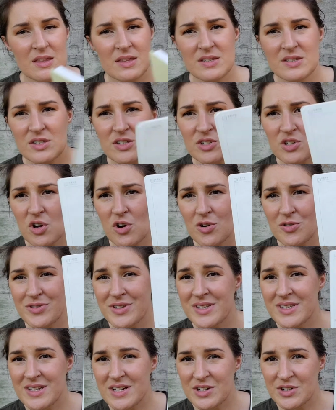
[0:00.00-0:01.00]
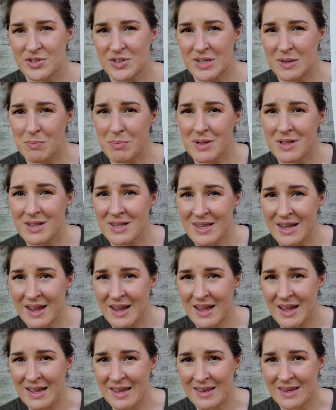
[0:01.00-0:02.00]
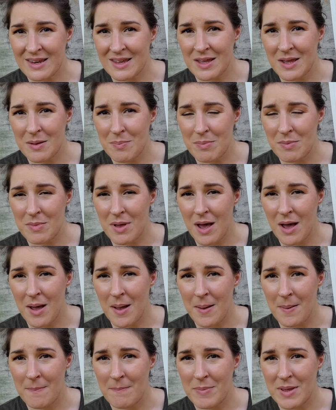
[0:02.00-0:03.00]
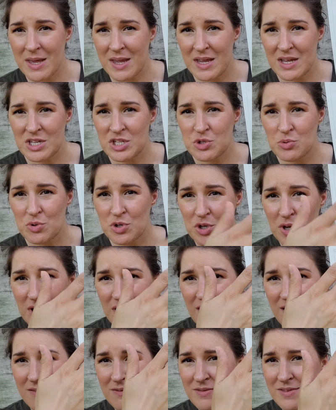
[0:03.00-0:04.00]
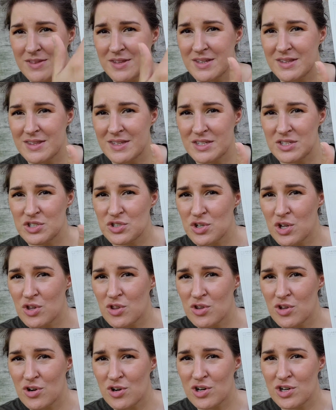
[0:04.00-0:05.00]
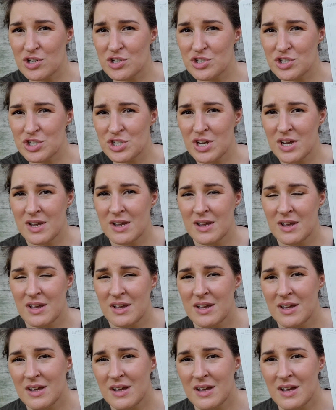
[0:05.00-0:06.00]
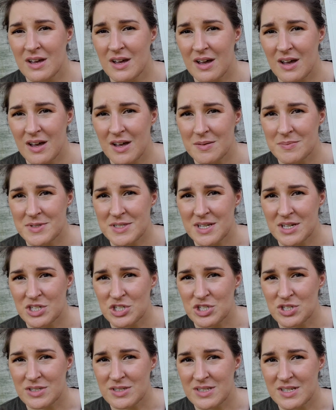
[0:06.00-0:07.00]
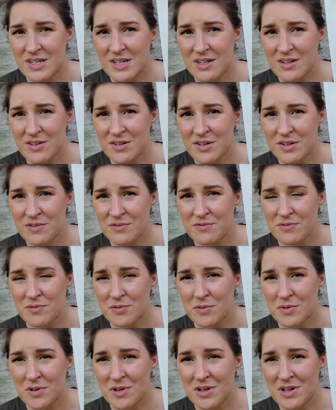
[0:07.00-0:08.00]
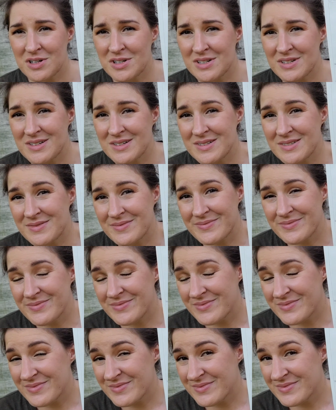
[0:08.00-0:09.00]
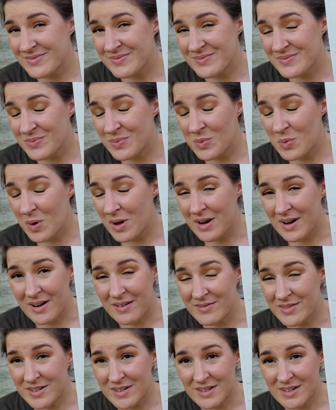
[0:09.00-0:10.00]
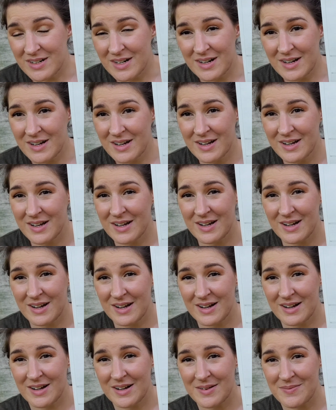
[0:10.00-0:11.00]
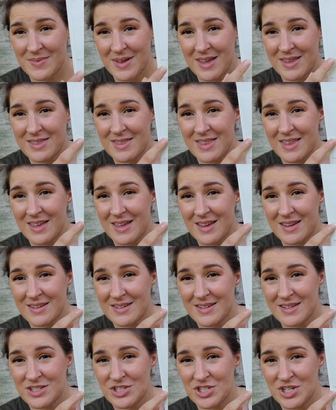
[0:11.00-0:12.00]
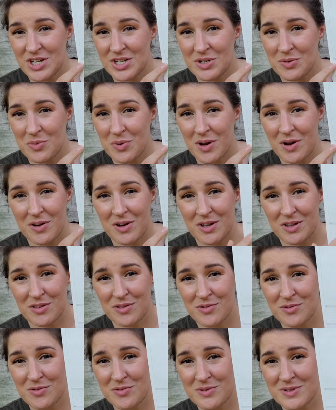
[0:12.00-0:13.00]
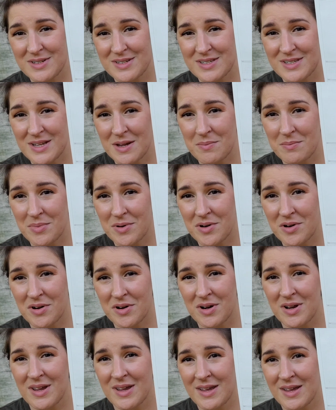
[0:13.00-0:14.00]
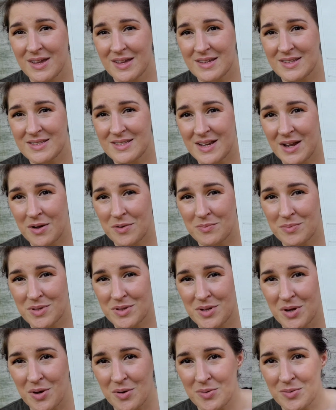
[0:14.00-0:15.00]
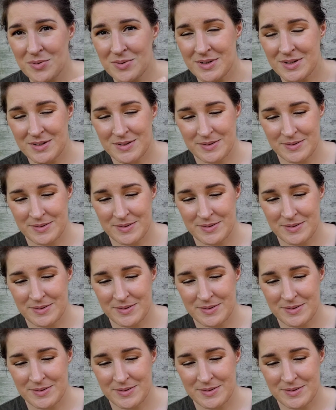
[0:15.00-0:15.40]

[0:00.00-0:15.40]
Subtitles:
This is called the yearly plan page, where you have these large sections here for whatever, and then January through December down below.